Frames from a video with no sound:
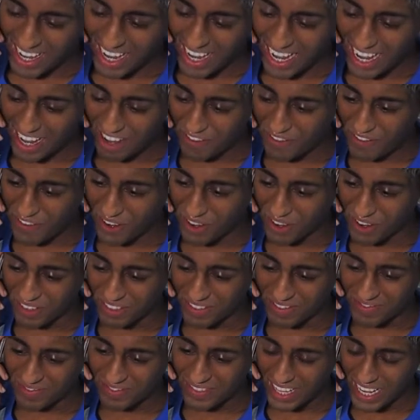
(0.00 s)

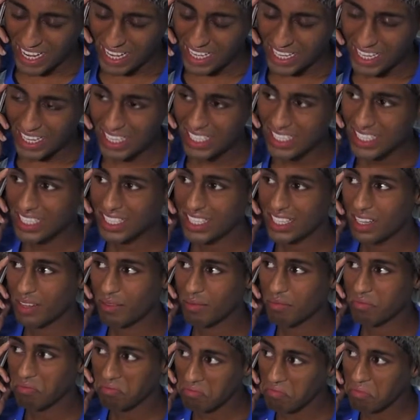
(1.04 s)
iPhone, that is
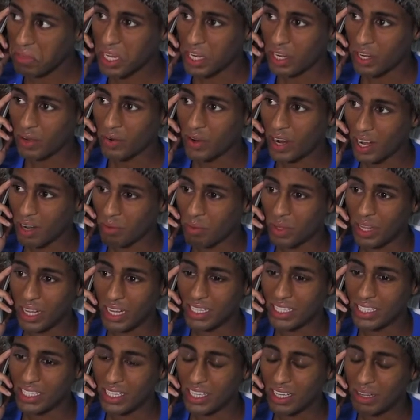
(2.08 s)
an incredible
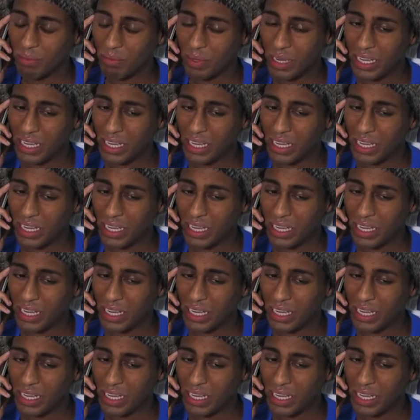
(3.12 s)
idea,